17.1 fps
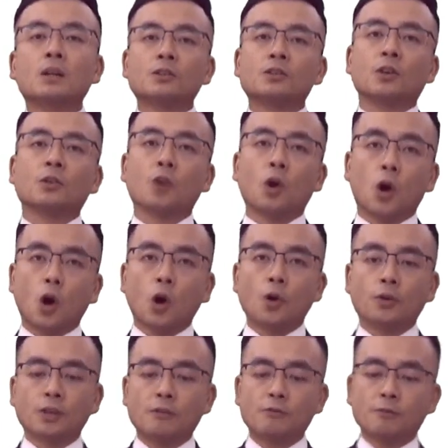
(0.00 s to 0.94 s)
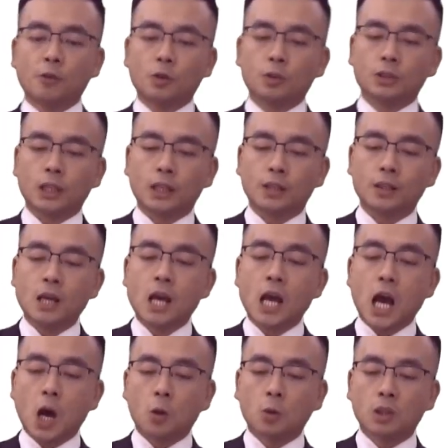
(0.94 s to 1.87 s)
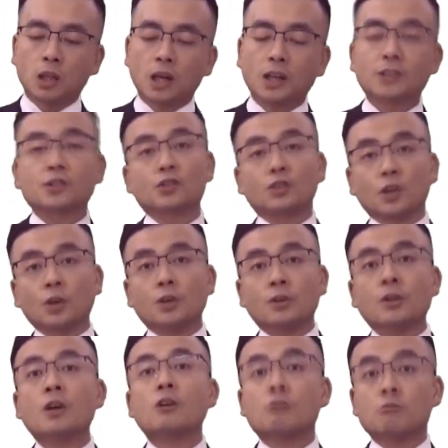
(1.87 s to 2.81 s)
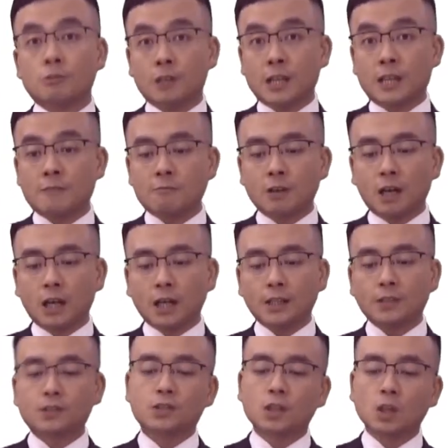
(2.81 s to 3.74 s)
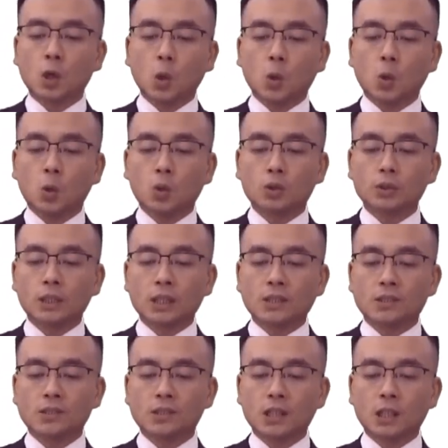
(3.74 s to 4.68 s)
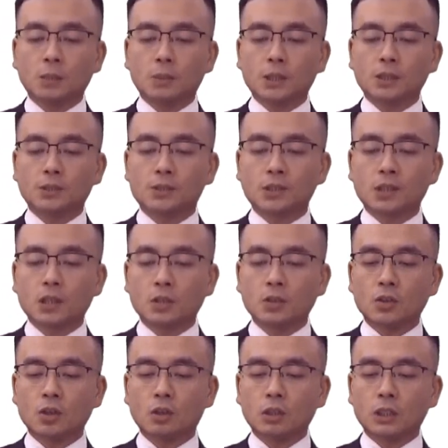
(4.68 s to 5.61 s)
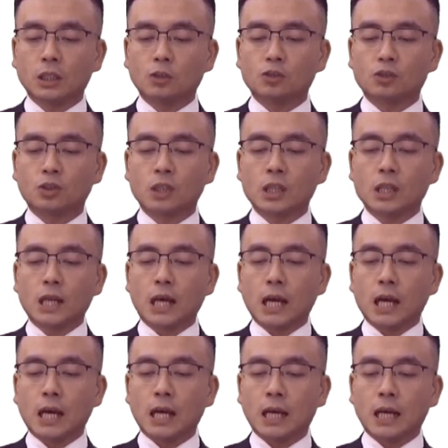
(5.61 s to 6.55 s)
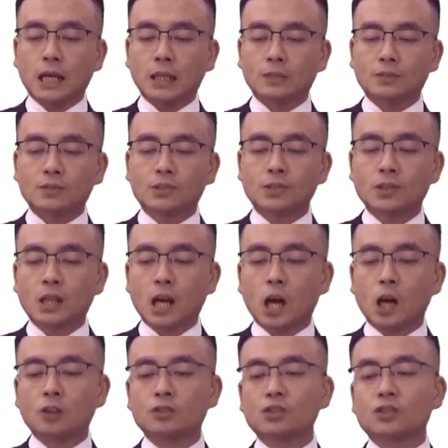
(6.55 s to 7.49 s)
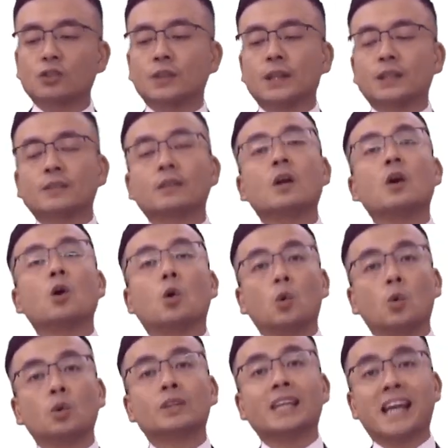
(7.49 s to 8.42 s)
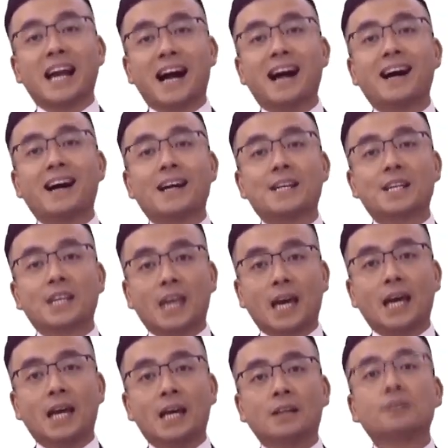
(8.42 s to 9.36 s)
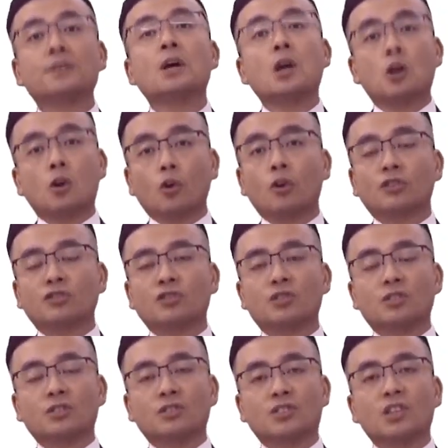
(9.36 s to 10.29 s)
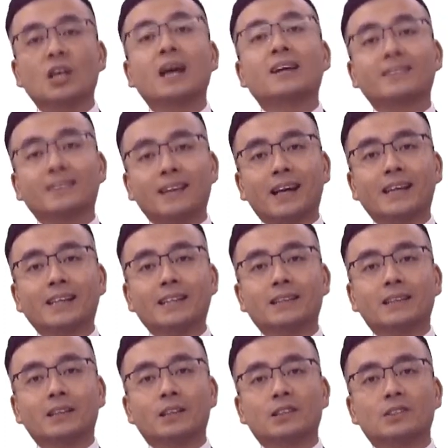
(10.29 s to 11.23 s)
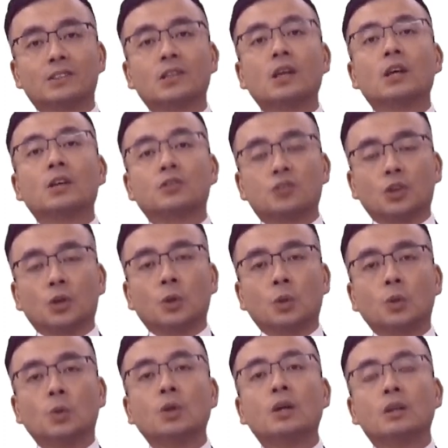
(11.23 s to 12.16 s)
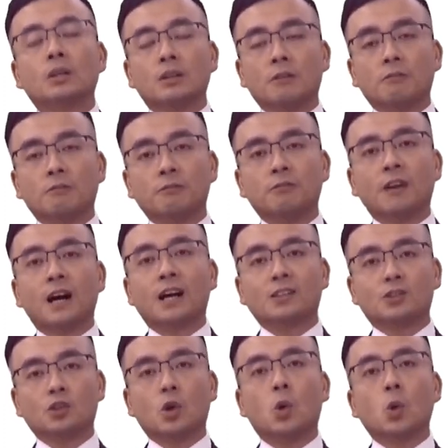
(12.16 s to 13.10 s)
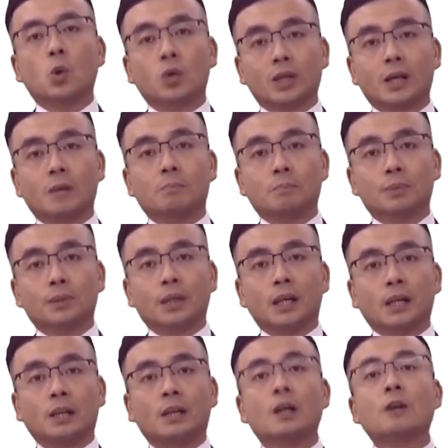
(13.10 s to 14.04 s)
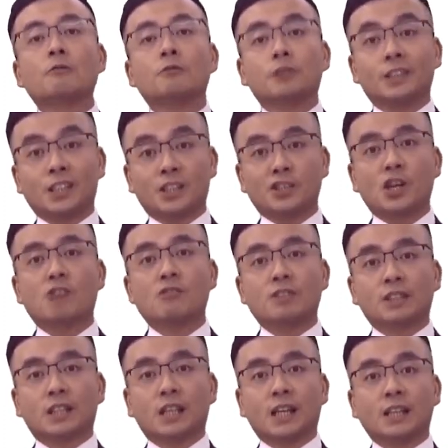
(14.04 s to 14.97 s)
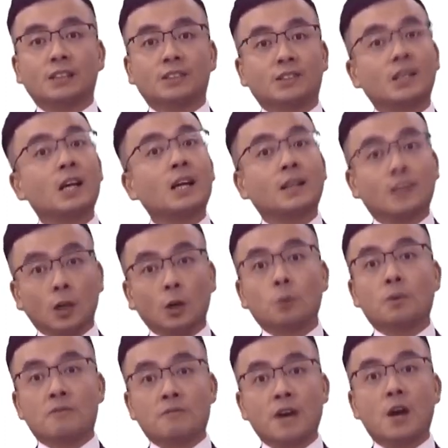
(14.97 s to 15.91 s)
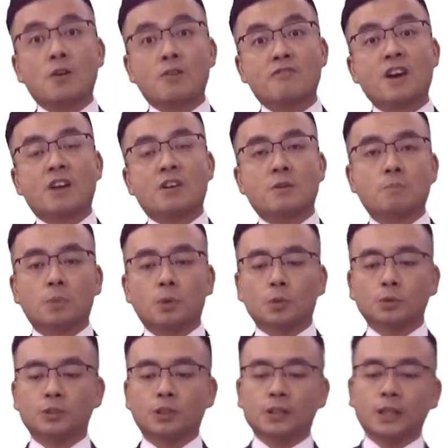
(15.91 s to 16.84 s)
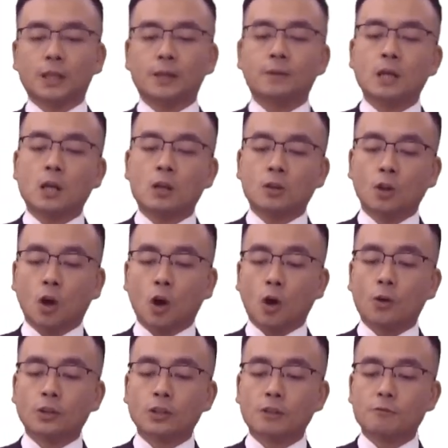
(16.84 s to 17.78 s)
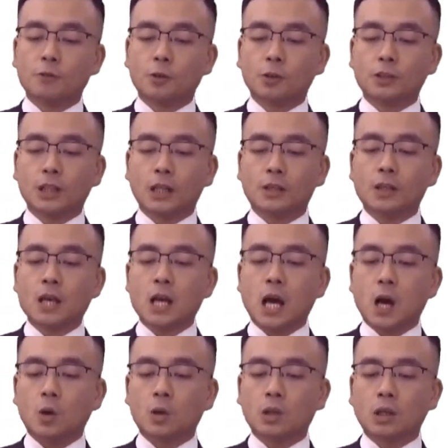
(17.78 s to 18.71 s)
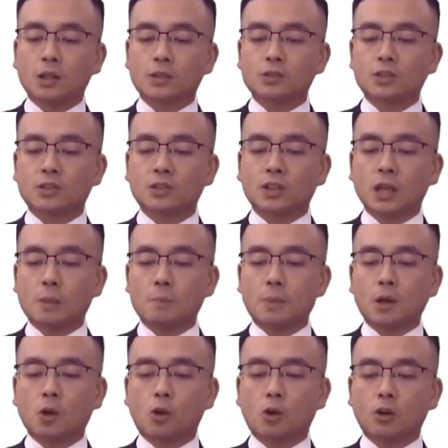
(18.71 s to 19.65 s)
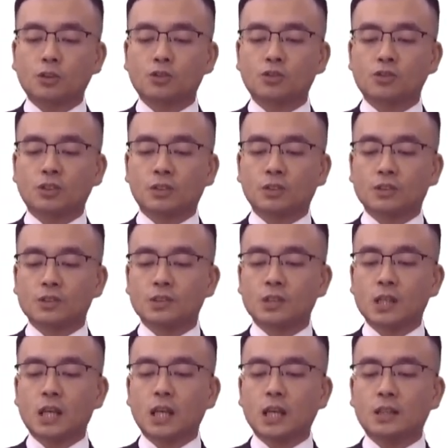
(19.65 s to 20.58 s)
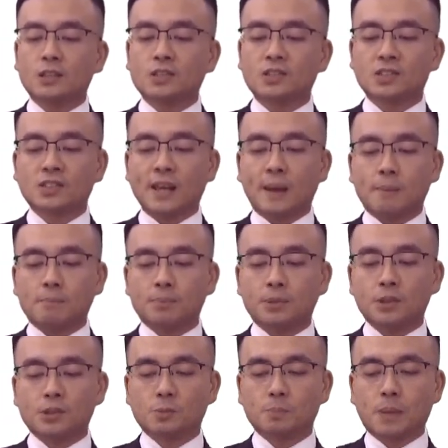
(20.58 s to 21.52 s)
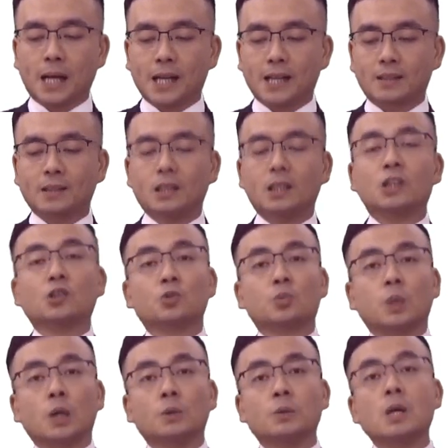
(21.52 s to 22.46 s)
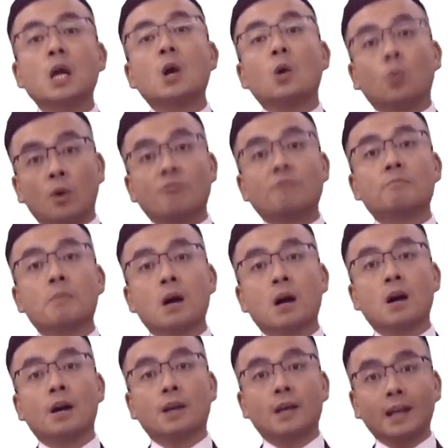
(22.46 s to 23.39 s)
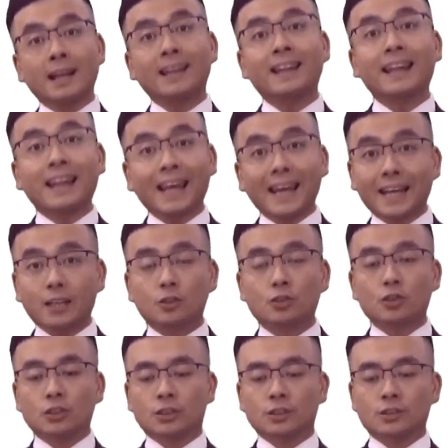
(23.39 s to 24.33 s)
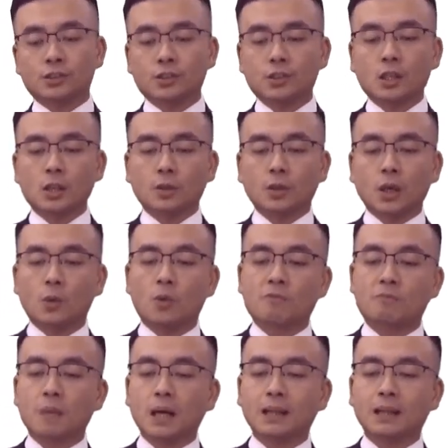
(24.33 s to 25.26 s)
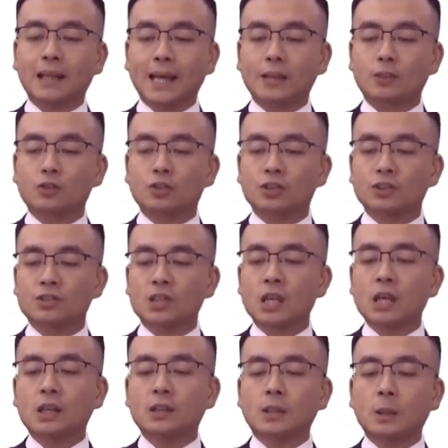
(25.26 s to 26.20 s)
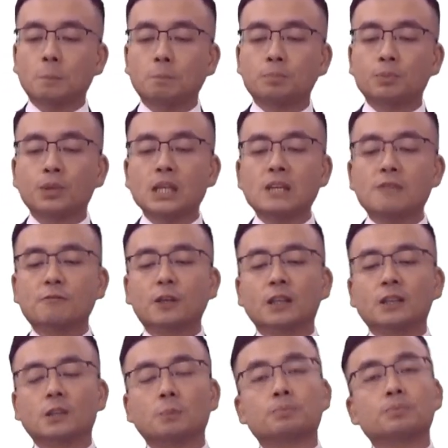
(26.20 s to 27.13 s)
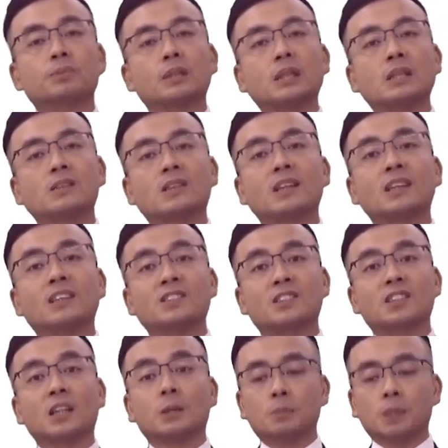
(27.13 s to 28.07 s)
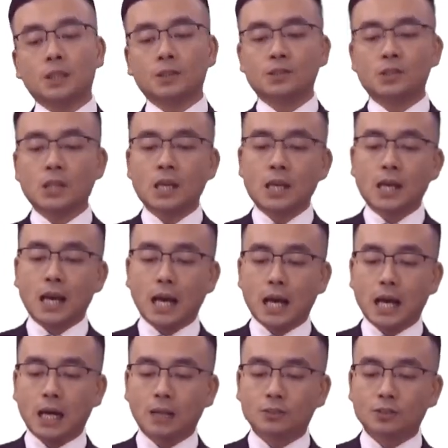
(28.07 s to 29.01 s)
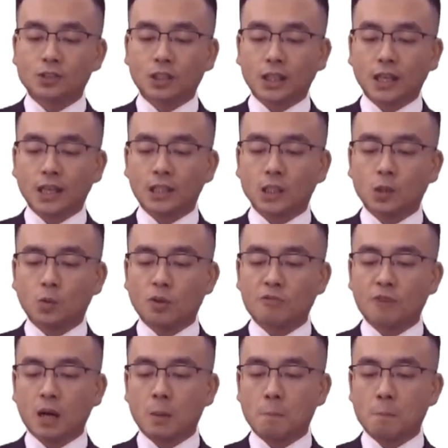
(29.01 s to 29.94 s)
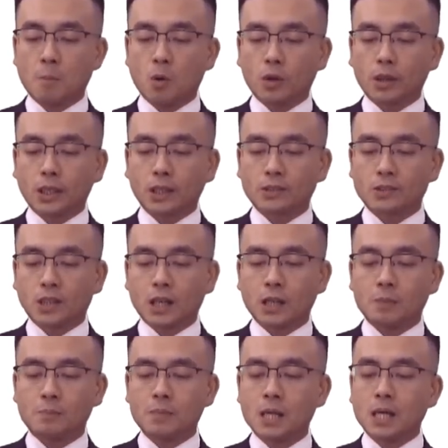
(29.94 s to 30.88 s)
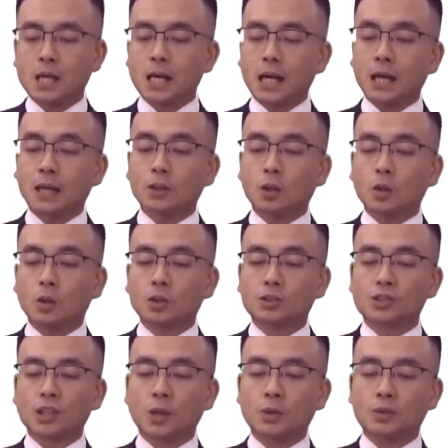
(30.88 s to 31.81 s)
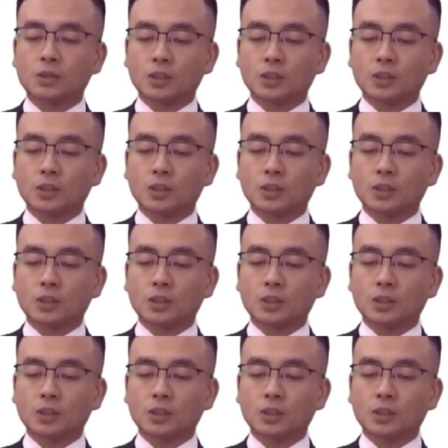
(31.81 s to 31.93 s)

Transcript: So not only for that, I would like to rewrite all the syllabus knowledge and answering all the I can questions tailored to the Flatthall Company for the current case. That will be very, very important there. Not only for that, I would like to tip questions in a separate pack as well, with my lectures, okay, with my lectures debriefing the preseen and syllabus, and together with our mock exam and also